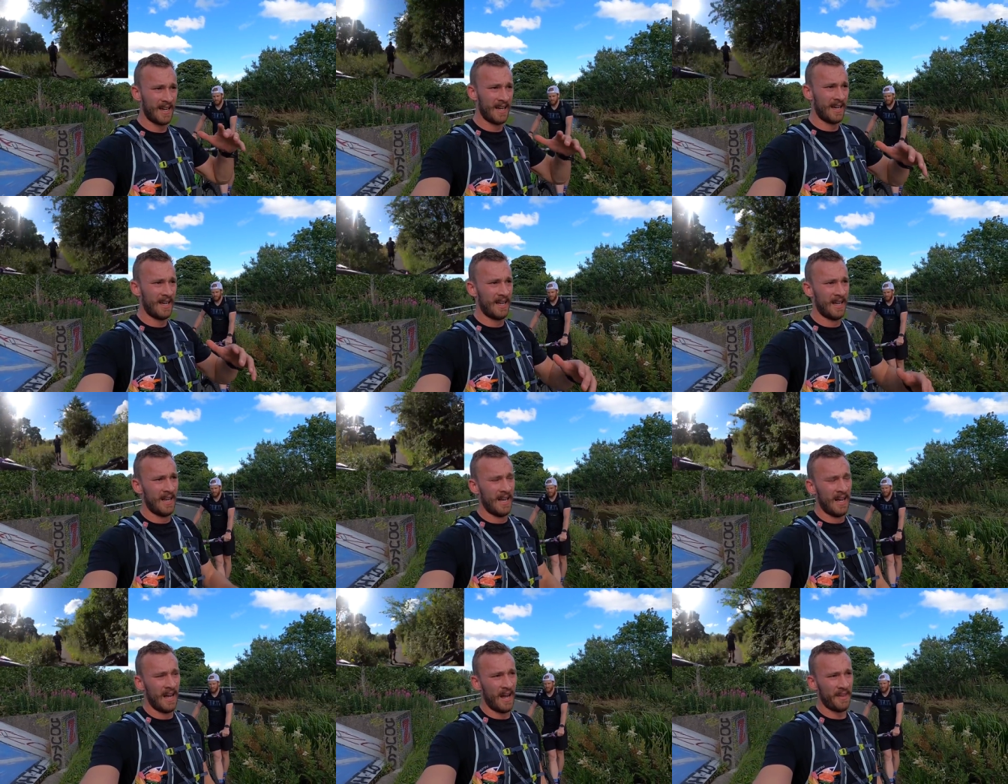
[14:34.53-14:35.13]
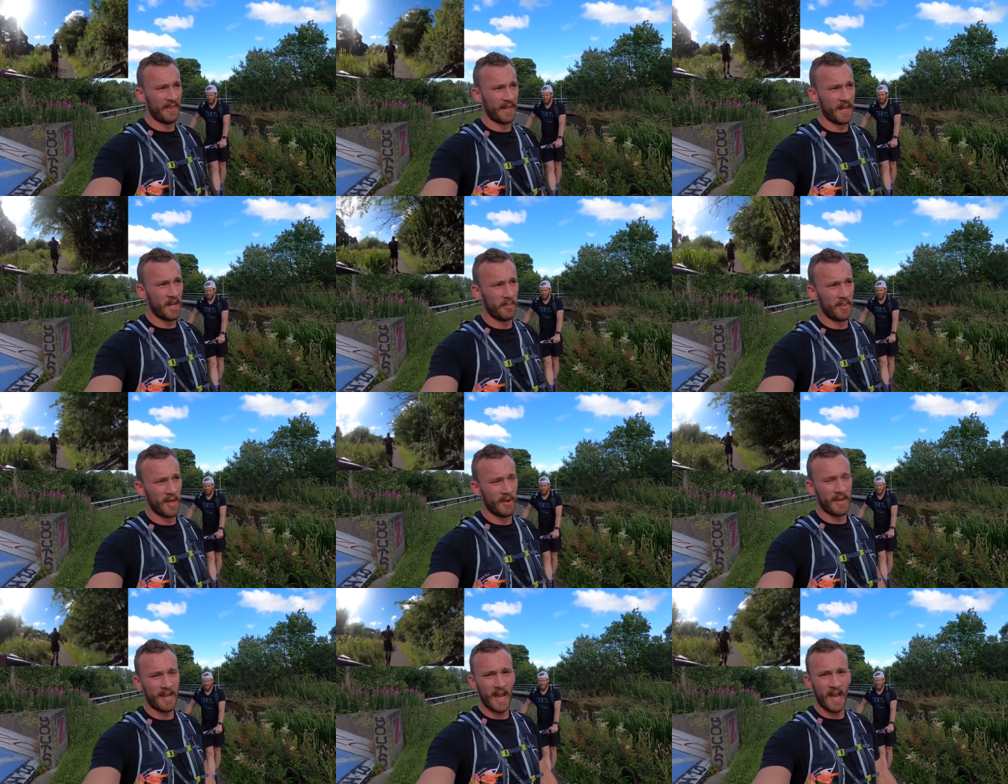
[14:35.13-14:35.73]
I think I'll
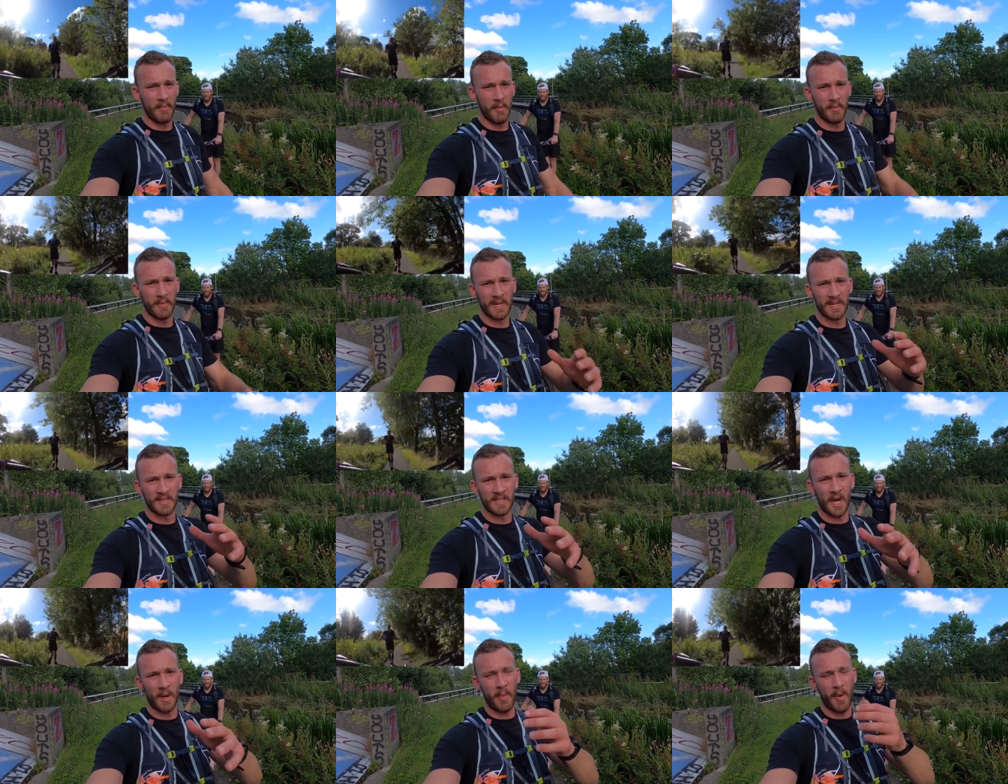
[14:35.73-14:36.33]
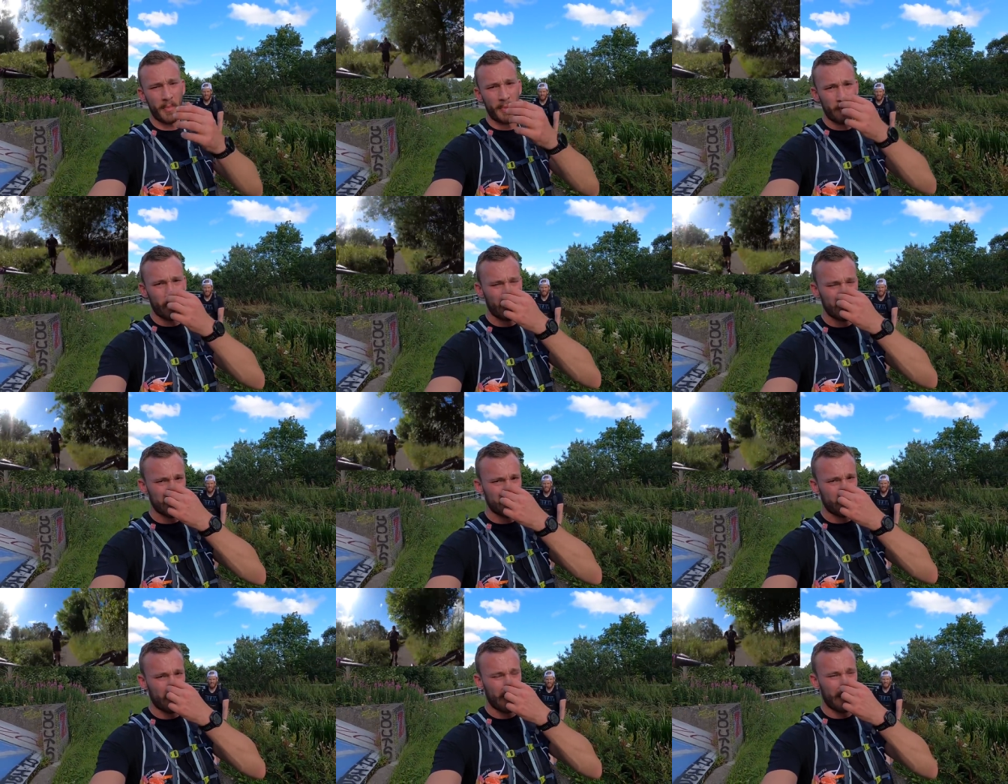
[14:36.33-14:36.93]
be okay, but we can top up in
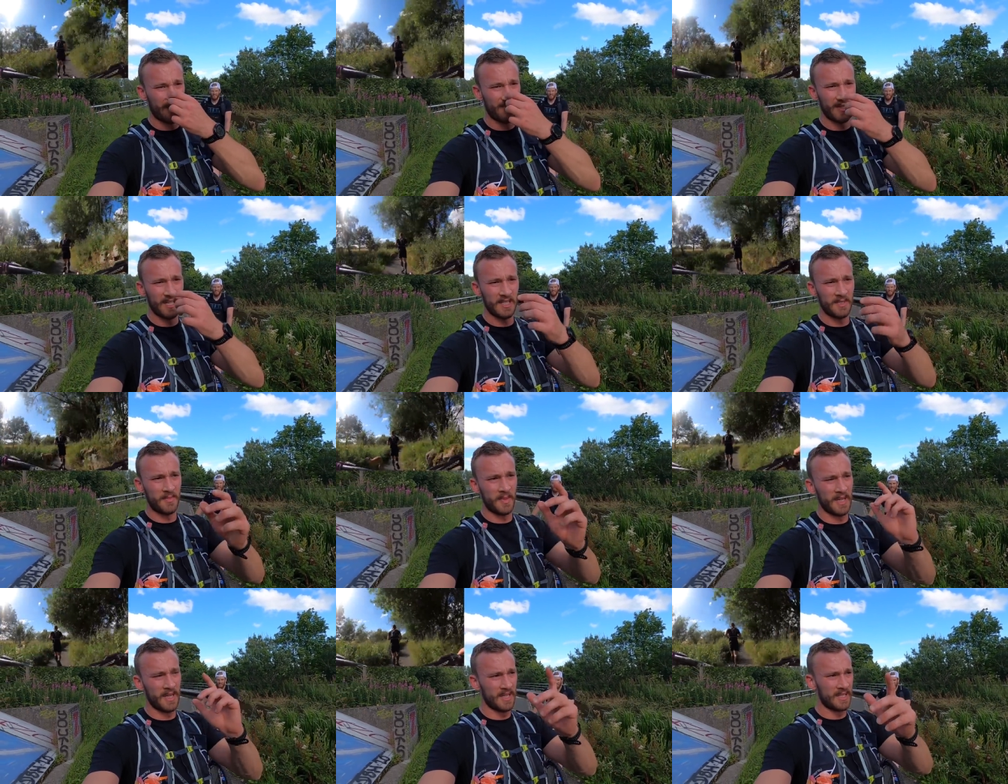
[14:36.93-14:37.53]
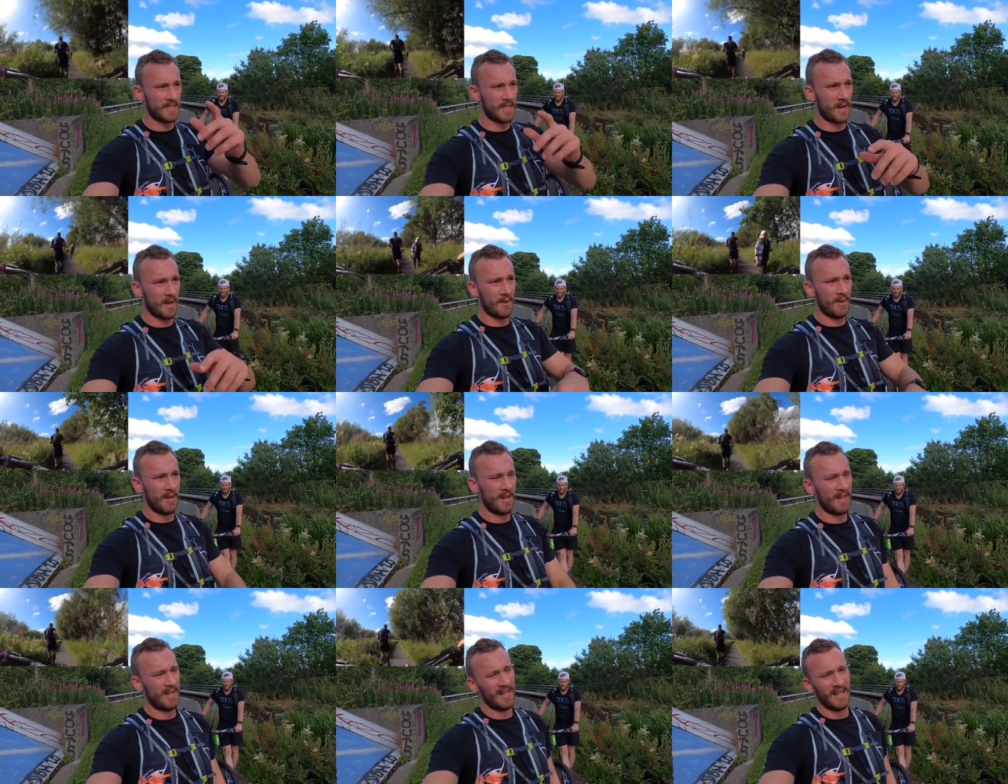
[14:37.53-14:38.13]
Winchburgh if needs be, so
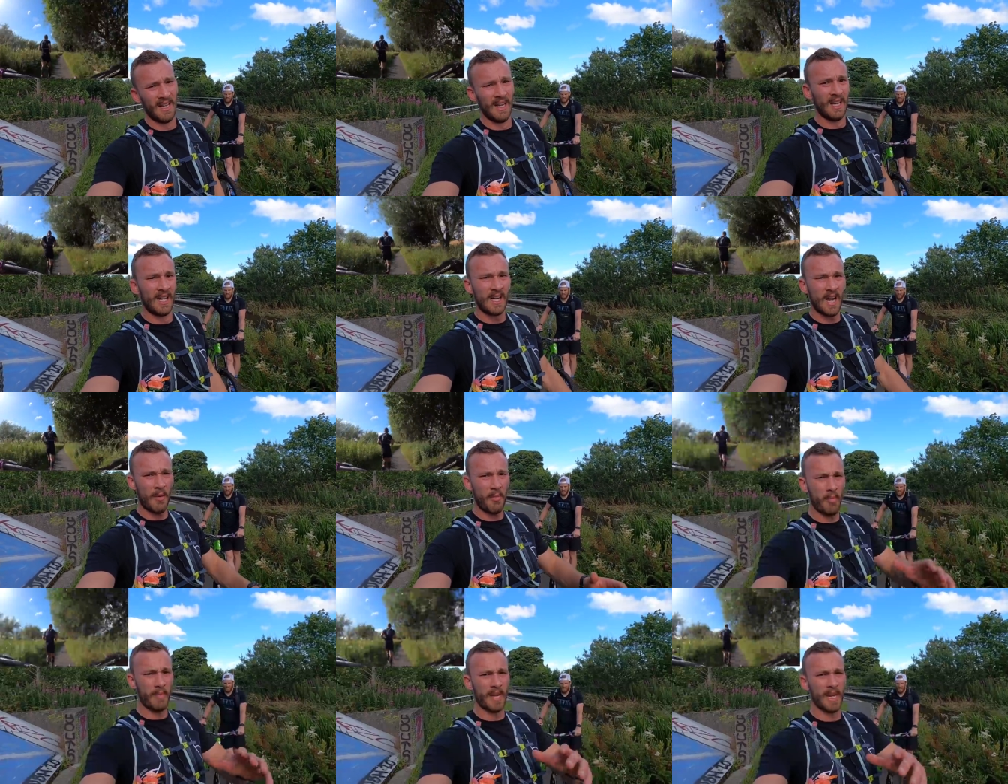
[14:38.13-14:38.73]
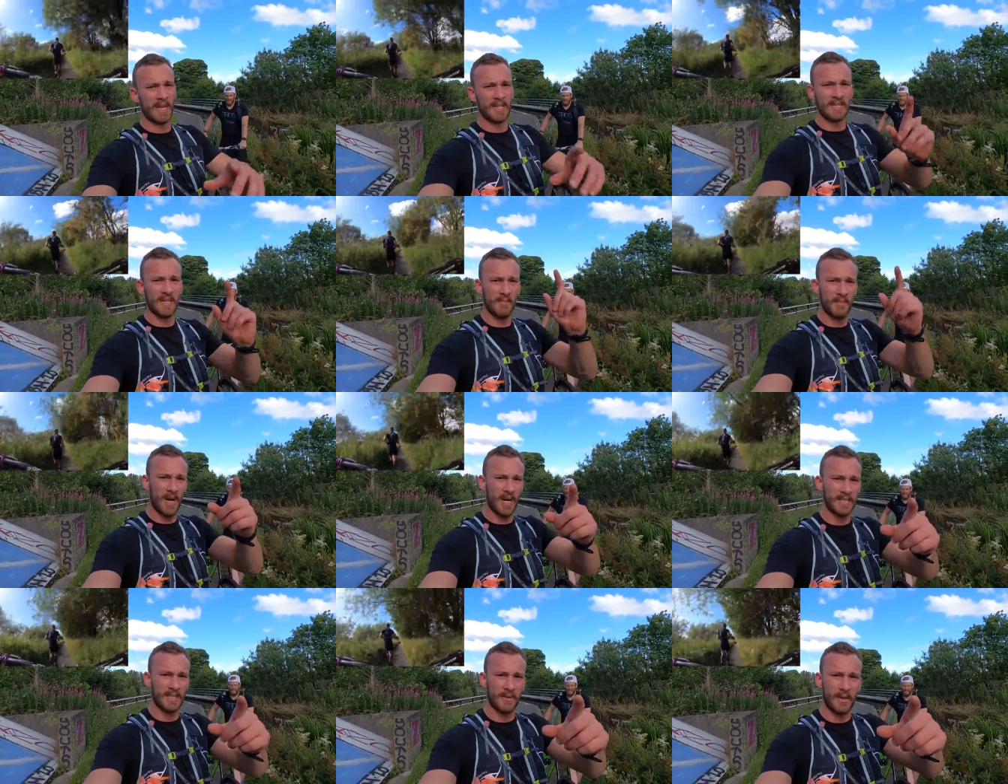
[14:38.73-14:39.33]
a couple of minutes and
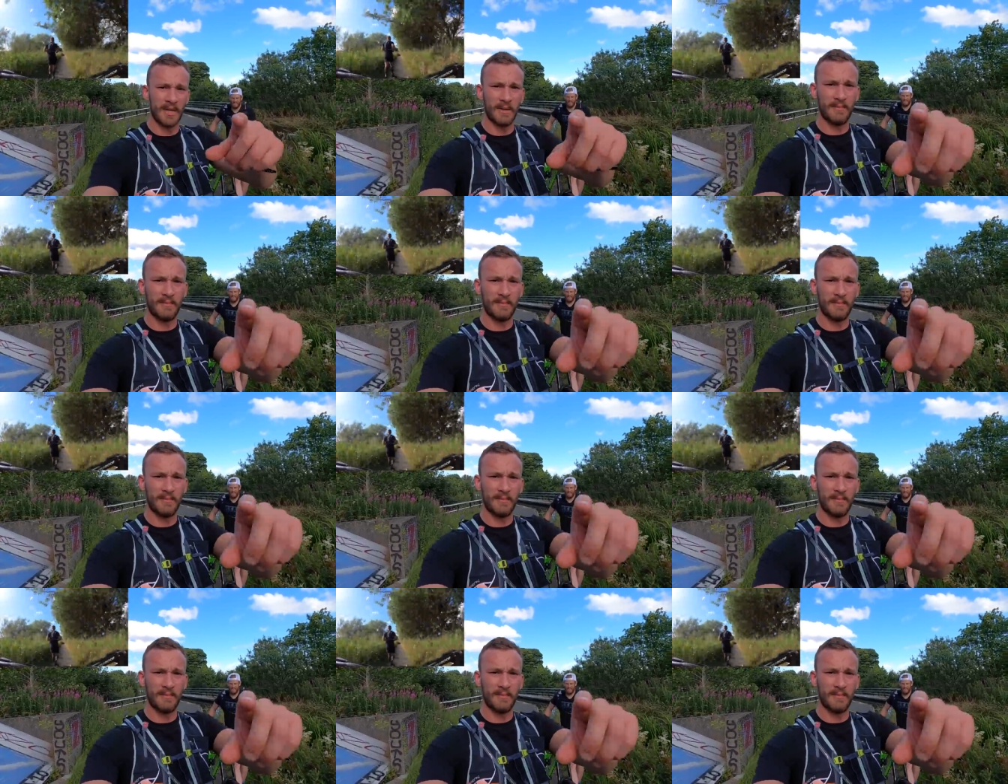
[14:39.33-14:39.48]
then back to